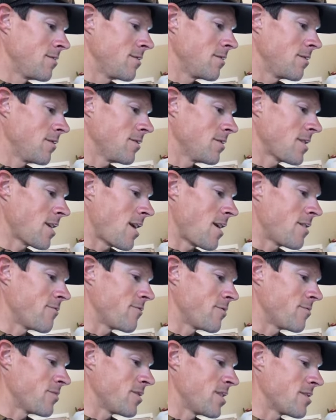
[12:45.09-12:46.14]
a little tired
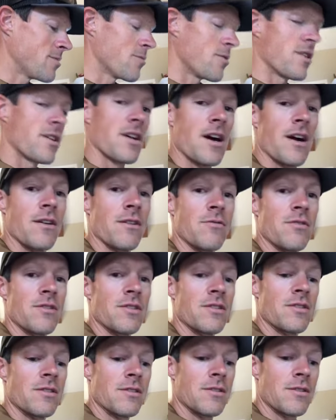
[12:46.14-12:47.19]
from today's workout. It
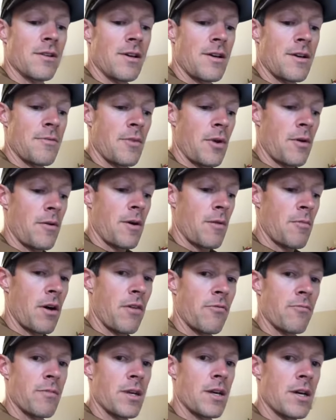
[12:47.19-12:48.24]
was Can um, above
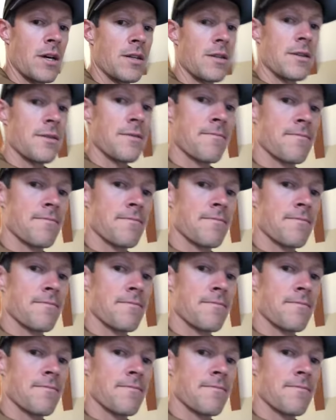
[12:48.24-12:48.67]
and beyond.